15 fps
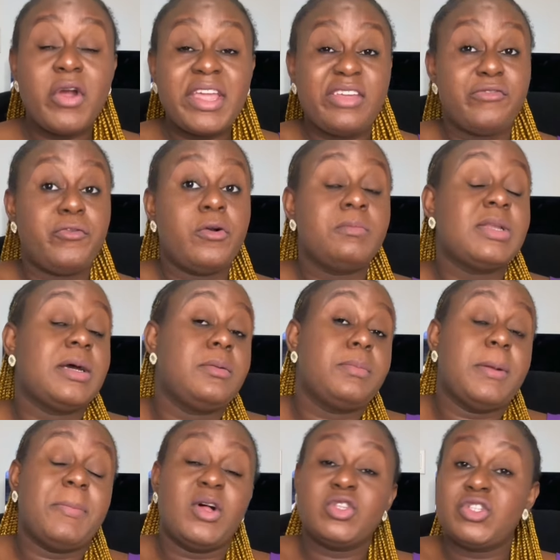informed
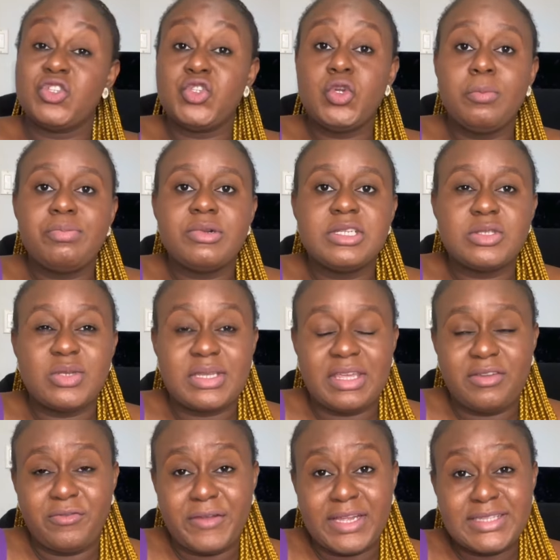about the New Brunswick
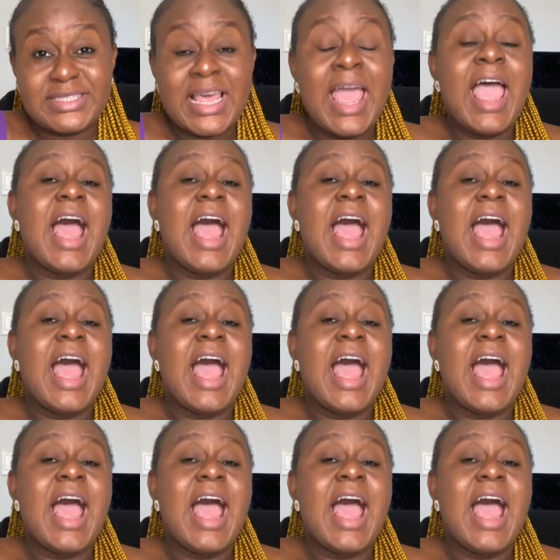event,